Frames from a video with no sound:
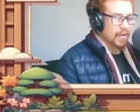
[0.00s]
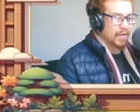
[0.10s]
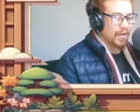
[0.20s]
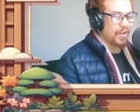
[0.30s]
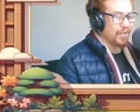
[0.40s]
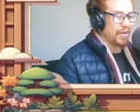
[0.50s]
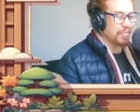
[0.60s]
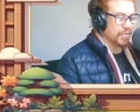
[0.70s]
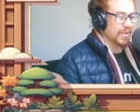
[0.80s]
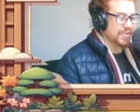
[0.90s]
Oh,
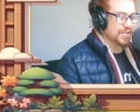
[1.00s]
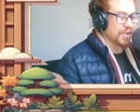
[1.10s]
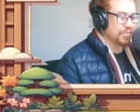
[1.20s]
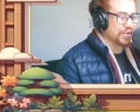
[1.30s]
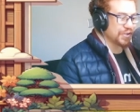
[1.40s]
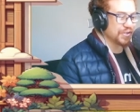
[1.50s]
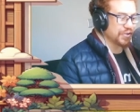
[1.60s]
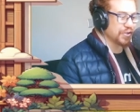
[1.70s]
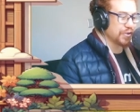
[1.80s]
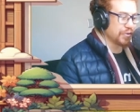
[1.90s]
I'm the exception
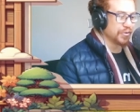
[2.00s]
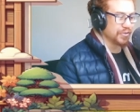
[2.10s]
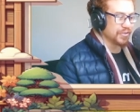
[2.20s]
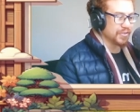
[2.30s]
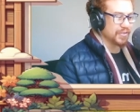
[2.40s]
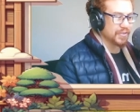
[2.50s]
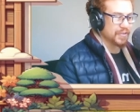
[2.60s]
to the rule.